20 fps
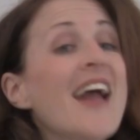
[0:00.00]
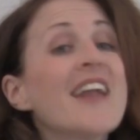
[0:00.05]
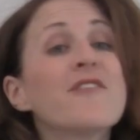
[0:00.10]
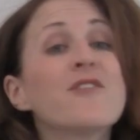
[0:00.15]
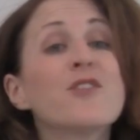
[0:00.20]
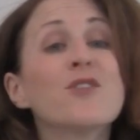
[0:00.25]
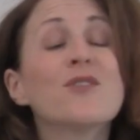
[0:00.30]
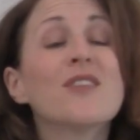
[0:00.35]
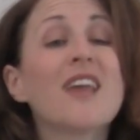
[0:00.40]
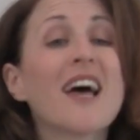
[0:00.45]
And
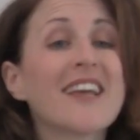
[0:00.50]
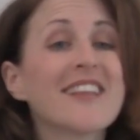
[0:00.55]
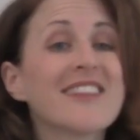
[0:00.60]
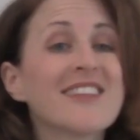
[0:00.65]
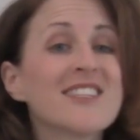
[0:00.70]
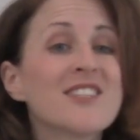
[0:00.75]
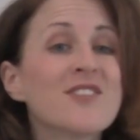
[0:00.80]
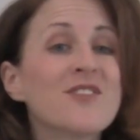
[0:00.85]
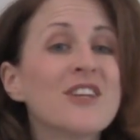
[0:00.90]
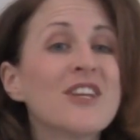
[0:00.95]
if you like
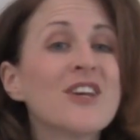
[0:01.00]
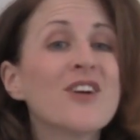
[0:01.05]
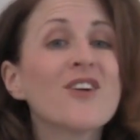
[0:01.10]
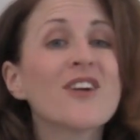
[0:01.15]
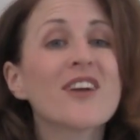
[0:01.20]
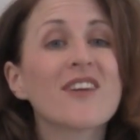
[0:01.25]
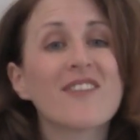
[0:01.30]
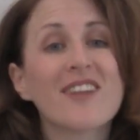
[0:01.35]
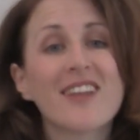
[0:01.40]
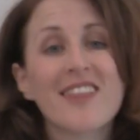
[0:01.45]
this
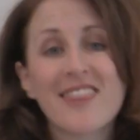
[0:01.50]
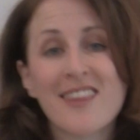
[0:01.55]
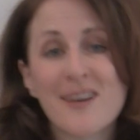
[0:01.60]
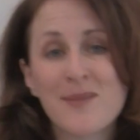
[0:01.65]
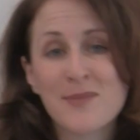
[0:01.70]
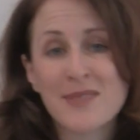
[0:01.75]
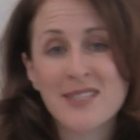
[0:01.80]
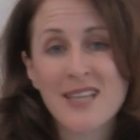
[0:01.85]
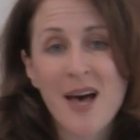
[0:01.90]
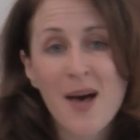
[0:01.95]
video, give it a
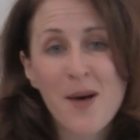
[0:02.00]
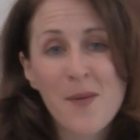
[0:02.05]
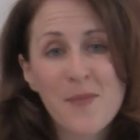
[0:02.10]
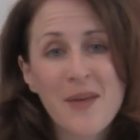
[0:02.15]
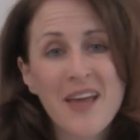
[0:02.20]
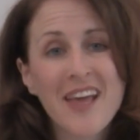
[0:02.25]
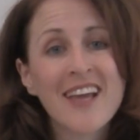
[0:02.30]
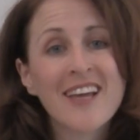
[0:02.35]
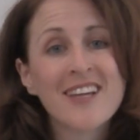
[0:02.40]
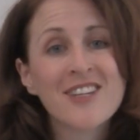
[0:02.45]
thumbs up
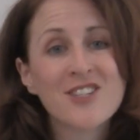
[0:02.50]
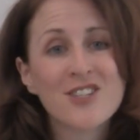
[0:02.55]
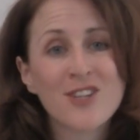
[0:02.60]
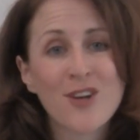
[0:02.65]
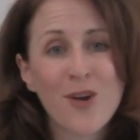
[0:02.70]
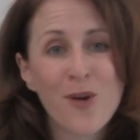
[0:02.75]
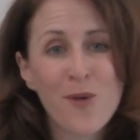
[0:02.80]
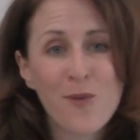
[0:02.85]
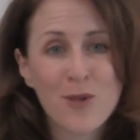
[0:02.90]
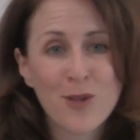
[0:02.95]
and
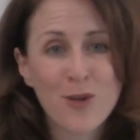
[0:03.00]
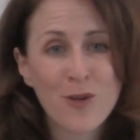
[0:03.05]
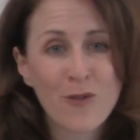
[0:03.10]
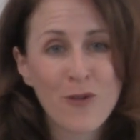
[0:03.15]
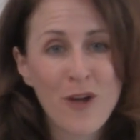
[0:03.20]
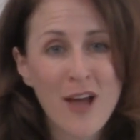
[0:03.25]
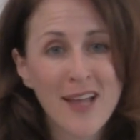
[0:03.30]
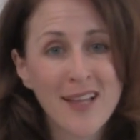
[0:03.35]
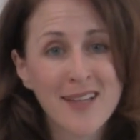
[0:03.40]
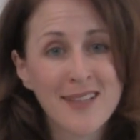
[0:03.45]
share it with your
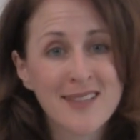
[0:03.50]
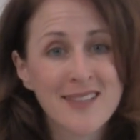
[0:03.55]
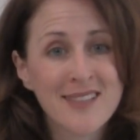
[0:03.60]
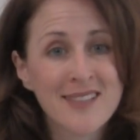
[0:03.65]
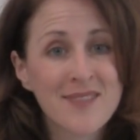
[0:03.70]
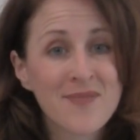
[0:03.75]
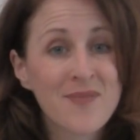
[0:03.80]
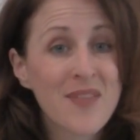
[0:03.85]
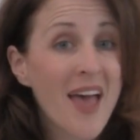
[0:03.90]
friends.